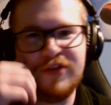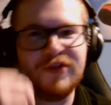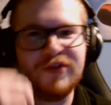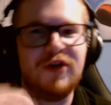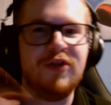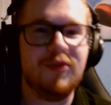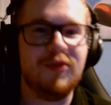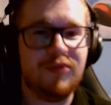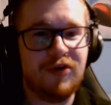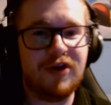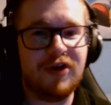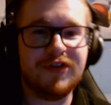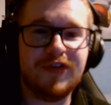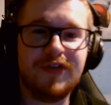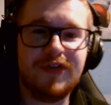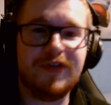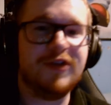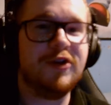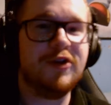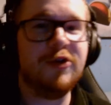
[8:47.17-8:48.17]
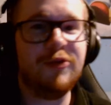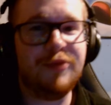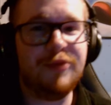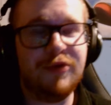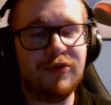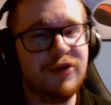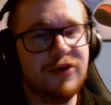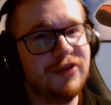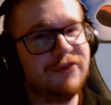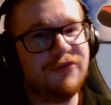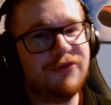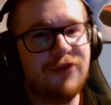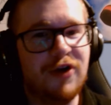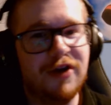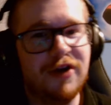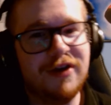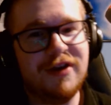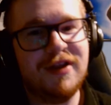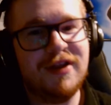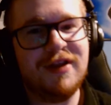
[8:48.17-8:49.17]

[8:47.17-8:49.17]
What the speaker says: all the bosses, and it'll be really fun.